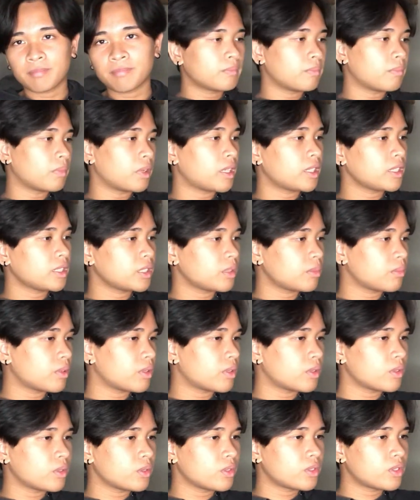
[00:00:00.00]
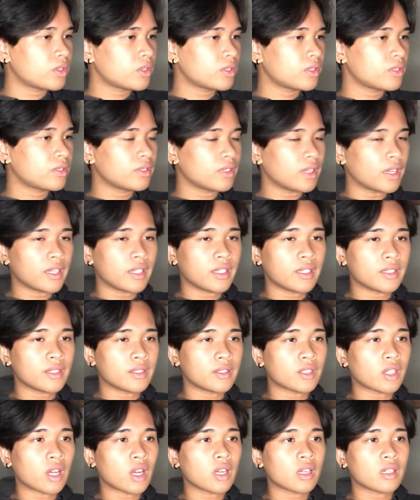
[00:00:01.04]
But I suppose I can
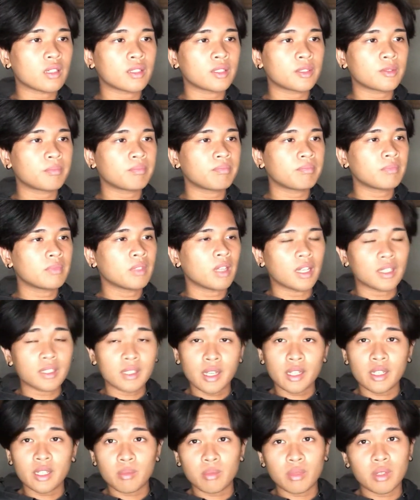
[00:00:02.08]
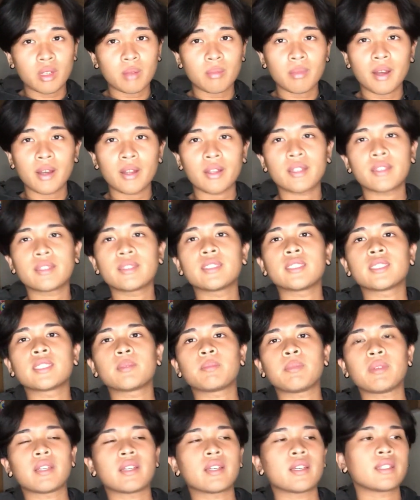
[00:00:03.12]
talk a tiny bit about it just
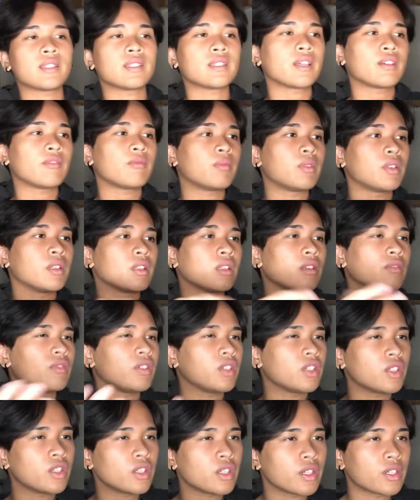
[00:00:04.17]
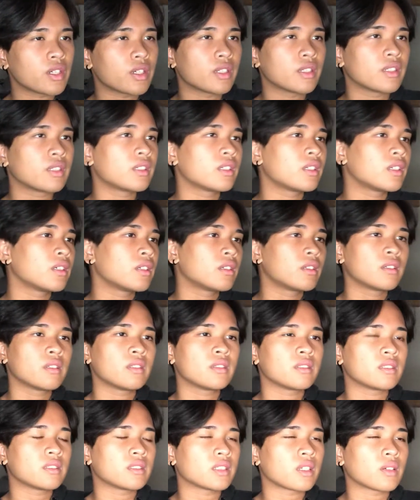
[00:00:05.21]
because I've been living here
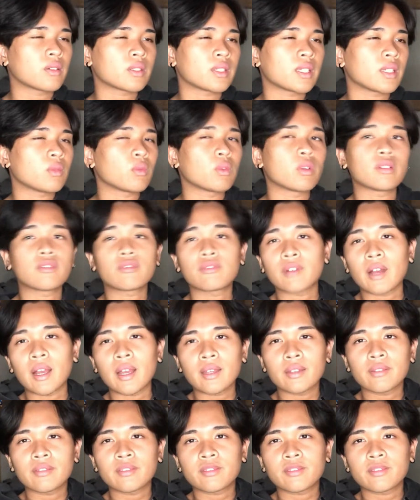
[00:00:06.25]
since I was like, what, 5?